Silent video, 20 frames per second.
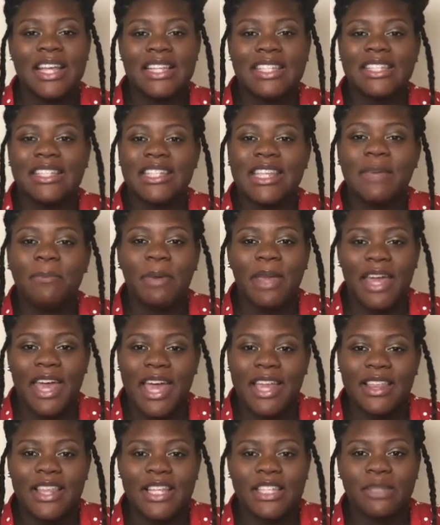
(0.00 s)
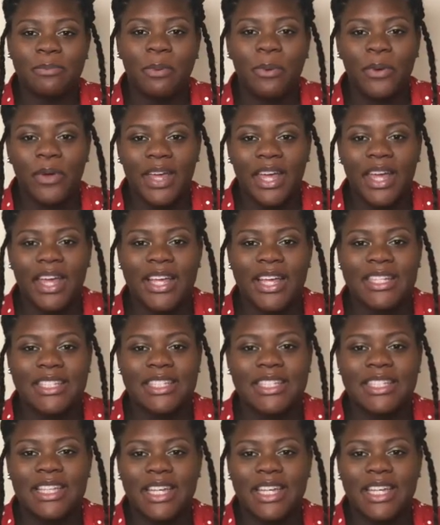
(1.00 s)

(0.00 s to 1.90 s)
Sleeping at this point is